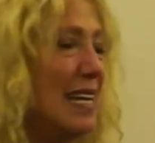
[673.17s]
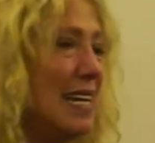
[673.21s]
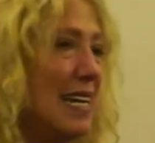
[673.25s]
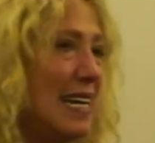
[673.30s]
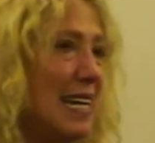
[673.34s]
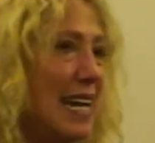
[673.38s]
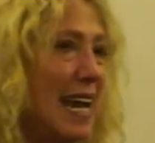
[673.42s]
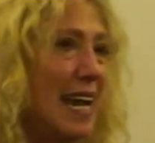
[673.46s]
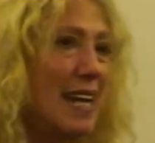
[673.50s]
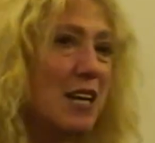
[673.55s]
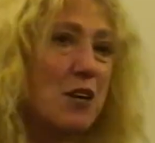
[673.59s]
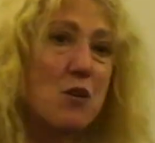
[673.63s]

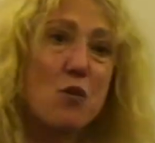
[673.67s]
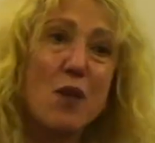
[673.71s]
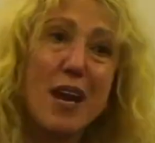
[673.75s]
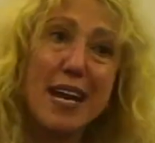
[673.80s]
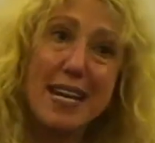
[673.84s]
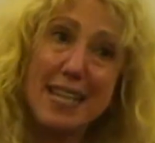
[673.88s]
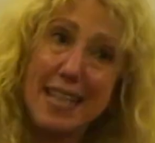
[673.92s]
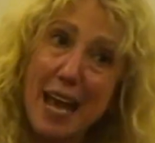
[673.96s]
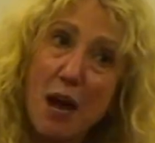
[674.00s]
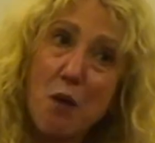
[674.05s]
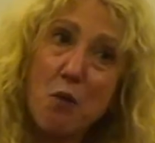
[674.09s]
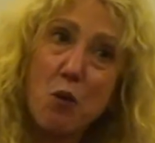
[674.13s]
he had a
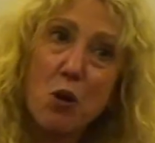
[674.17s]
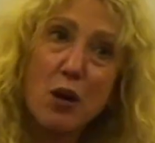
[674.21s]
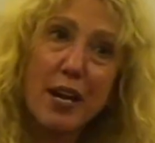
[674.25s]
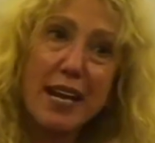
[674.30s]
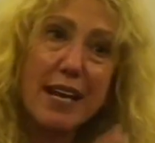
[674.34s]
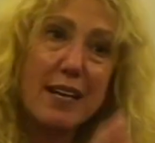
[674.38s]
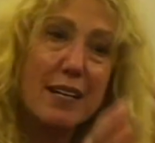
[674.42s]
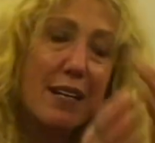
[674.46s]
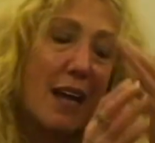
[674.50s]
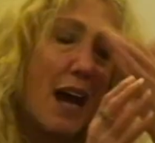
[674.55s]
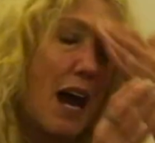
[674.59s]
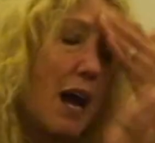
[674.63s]
great network
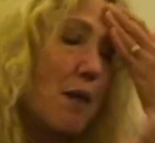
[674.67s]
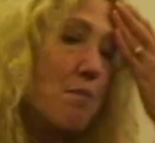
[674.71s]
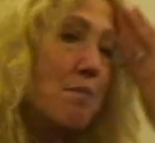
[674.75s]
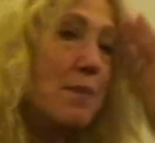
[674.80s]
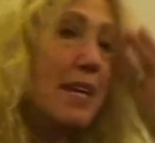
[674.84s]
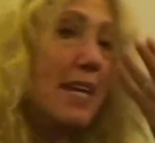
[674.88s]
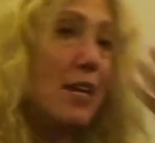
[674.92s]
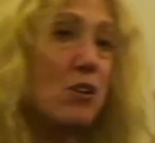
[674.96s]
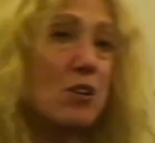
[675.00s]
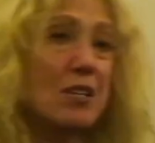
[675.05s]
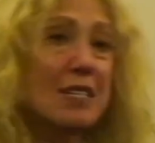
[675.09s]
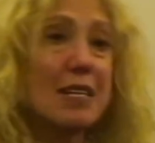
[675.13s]
and got
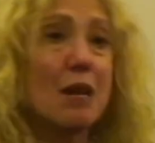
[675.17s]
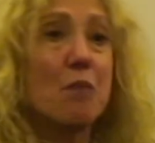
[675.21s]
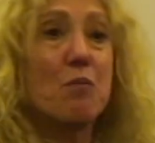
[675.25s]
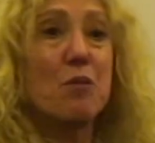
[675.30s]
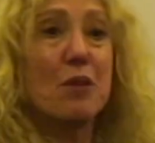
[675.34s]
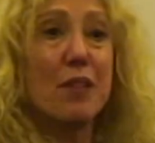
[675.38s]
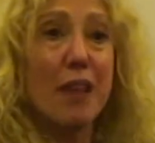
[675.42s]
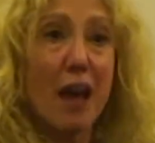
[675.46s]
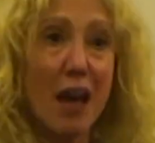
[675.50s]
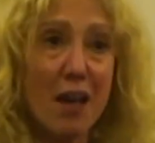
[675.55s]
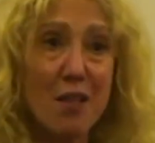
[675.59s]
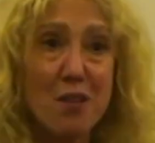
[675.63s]
me hooked up
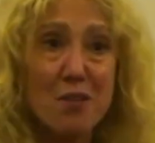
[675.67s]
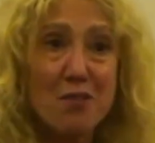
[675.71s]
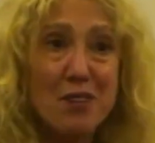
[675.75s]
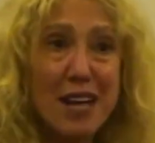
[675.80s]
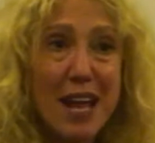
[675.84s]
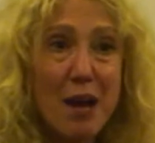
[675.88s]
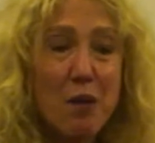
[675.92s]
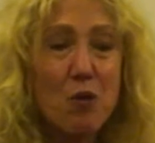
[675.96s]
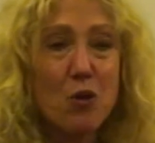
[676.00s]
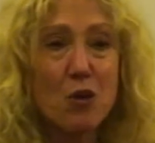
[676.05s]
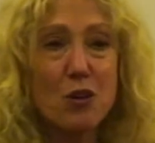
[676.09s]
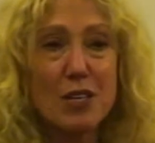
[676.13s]
with other
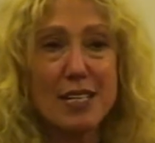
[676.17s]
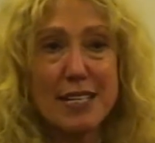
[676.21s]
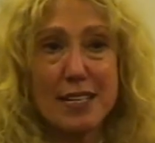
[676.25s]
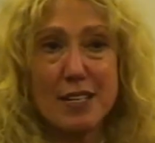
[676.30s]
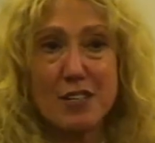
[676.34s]
networks,